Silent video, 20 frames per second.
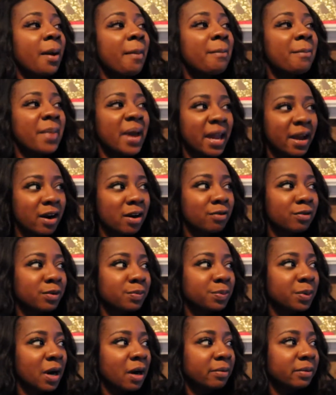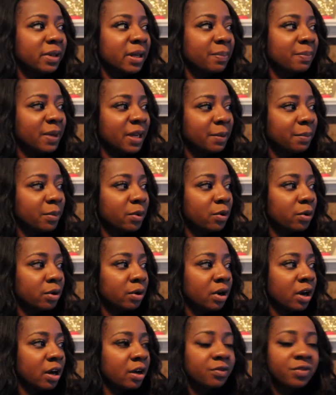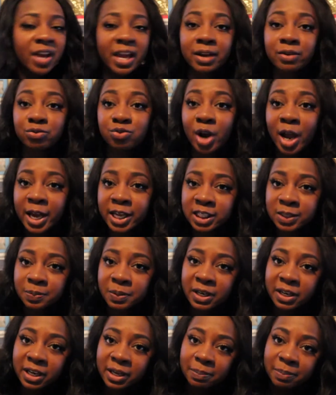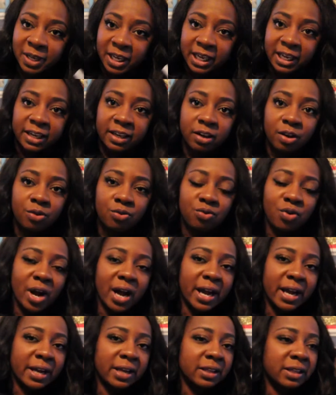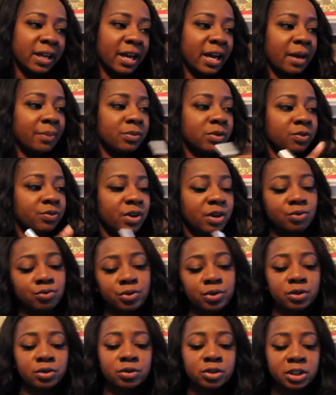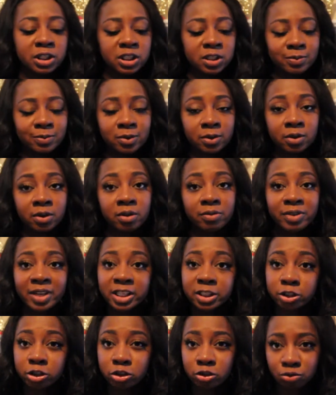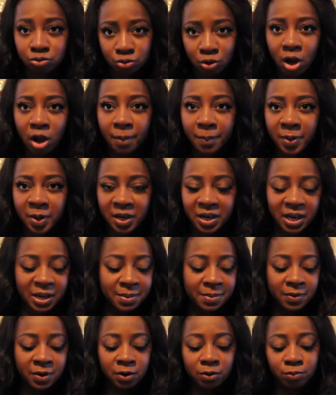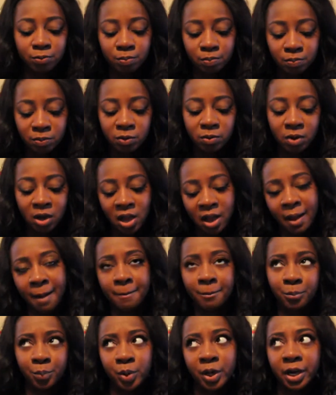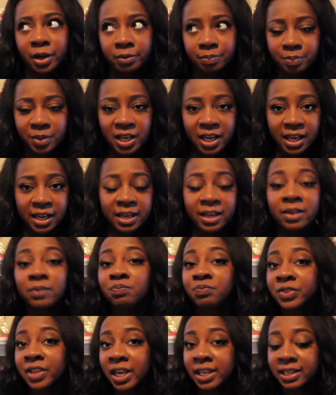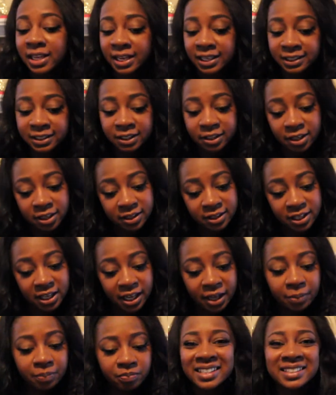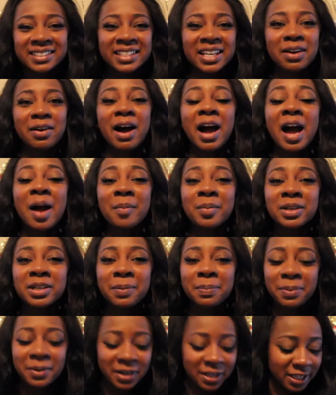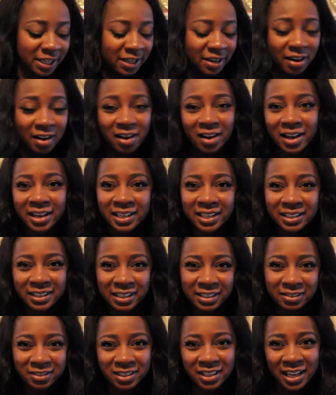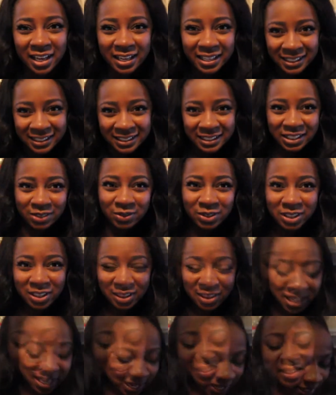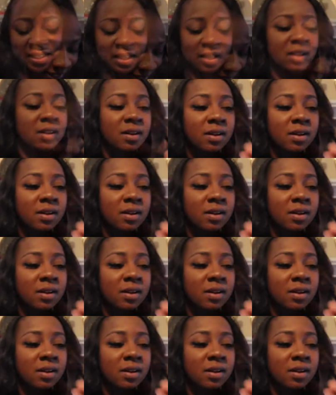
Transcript: Mare would probably be more of a raspberry pink, while Nouveau Rouge is more of a strawberry brown pink. And that is a good thing. So I'm going to put it on and let you guys see what you think.